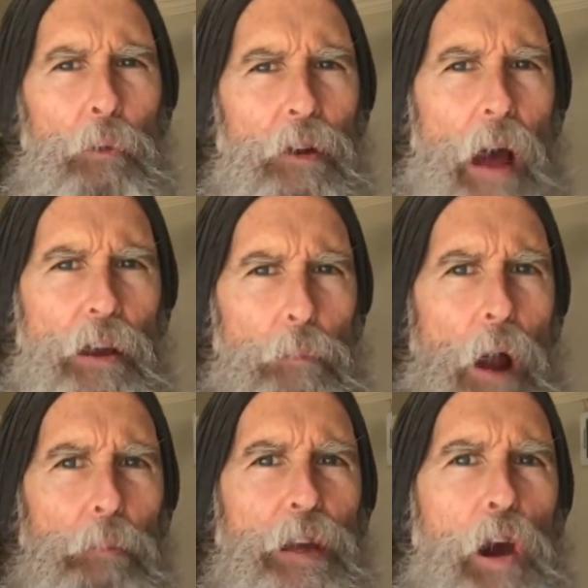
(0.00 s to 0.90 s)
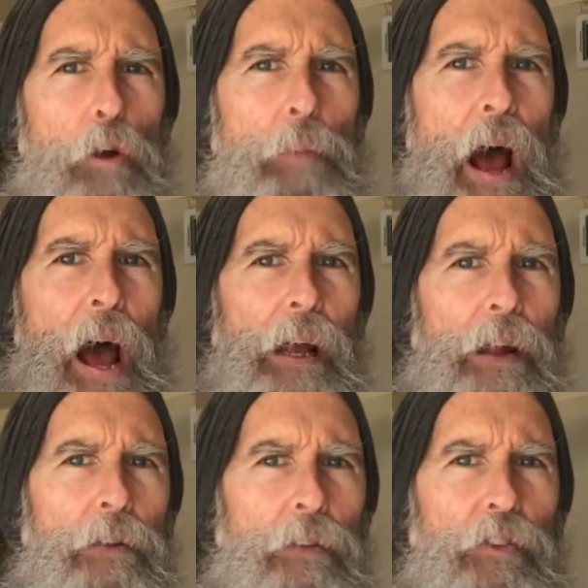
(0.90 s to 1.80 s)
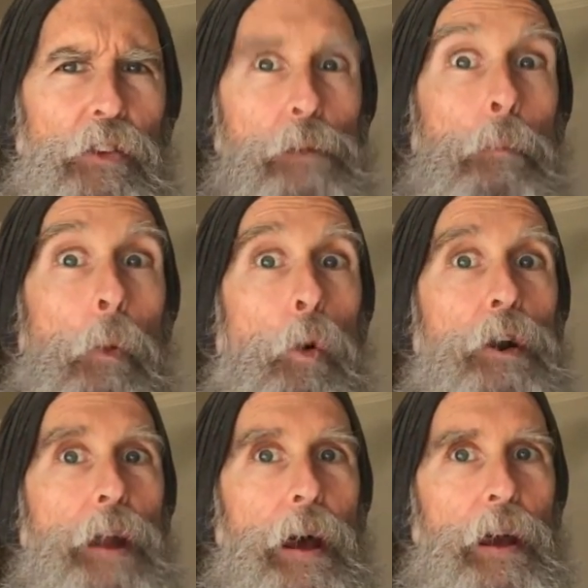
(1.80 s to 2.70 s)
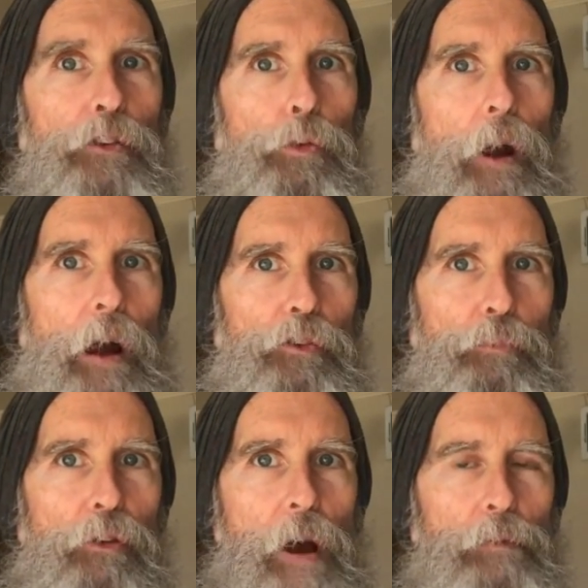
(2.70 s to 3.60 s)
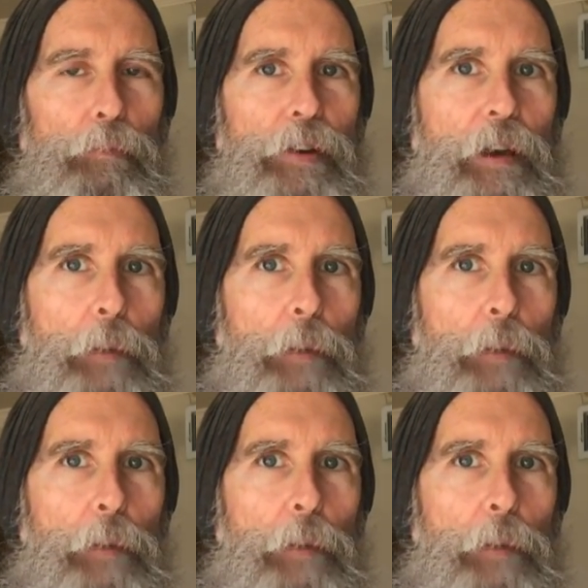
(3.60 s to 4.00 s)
I could probably go back and see more days where I was probably